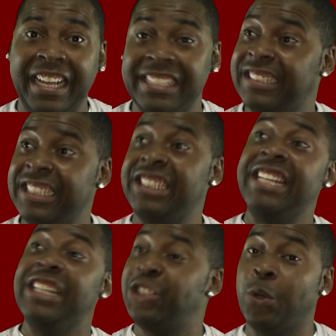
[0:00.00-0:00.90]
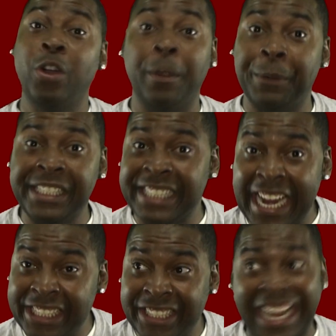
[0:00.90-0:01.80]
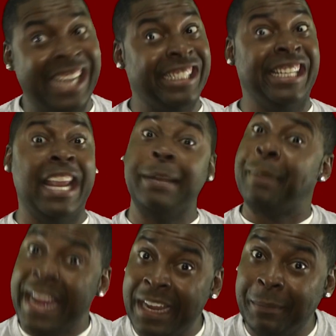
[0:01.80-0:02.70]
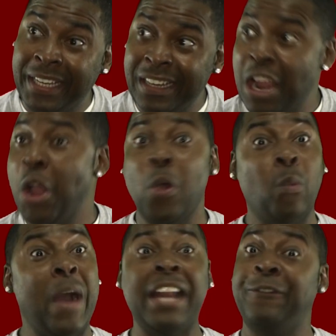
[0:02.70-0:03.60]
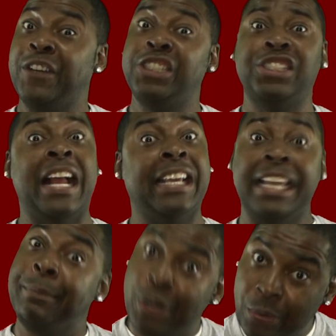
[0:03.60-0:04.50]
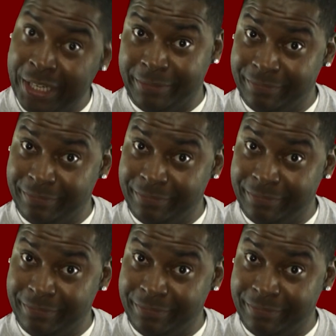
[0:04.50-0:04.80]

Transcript: And since she didn't show her appreciation and she ain't paying me, why the fuck should I keep doing